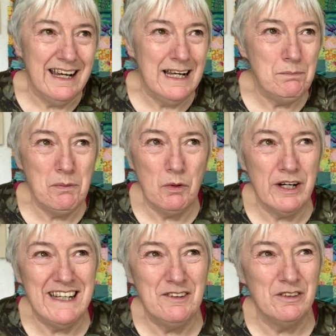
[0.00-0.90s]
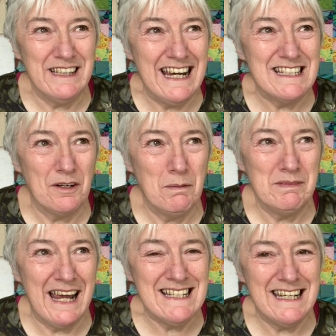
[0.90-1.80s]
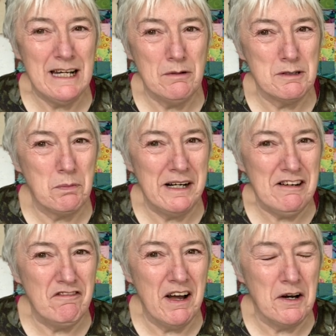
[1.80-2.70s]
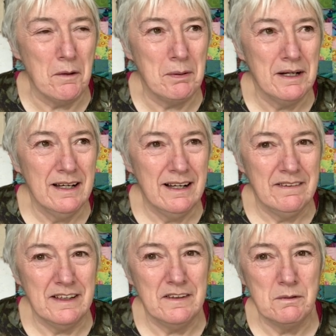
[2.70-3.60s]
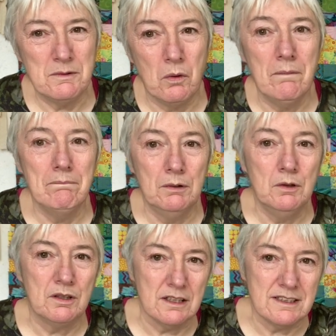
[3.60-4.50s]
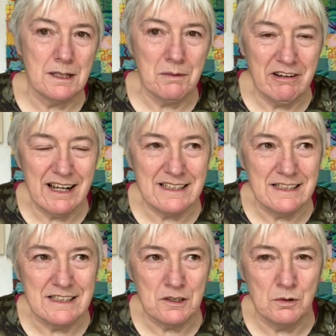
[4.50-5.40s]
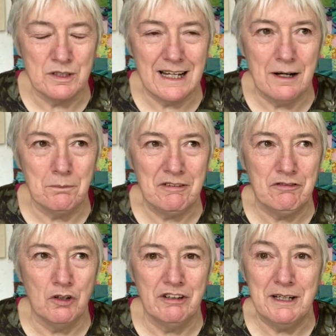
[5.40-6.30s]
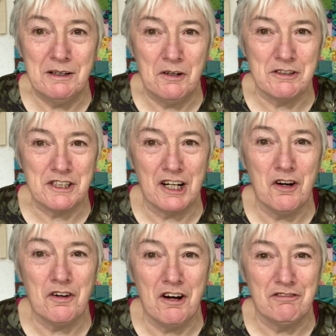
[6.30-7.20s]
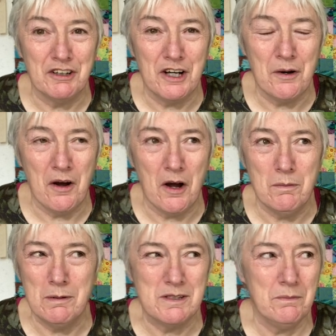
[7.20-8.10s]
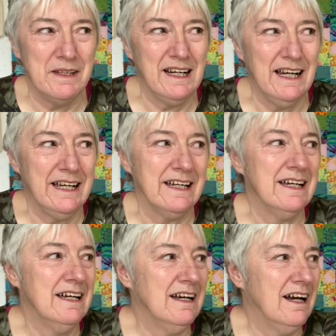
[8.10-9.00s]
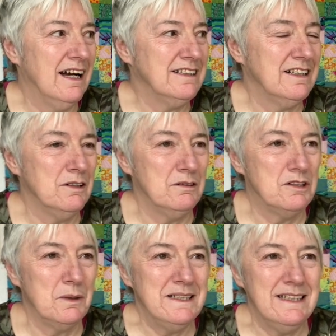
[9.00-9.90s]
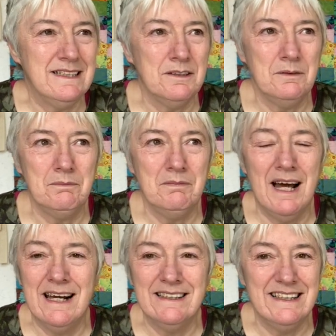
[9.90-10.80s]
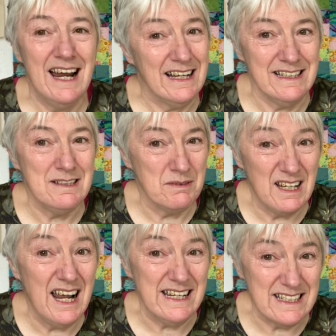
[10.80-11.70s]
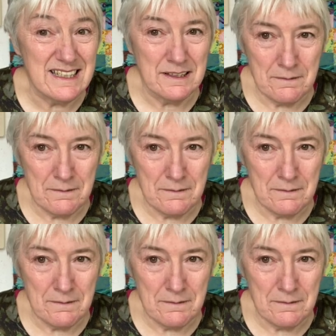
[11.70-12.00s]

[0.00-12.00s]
He'd been working all day, so I'm guessing he was pretty fed up that there was one more customer he had to sort out before he got to clock off and go home. It was something like, I don't know, 20 to 9 at night. It was late.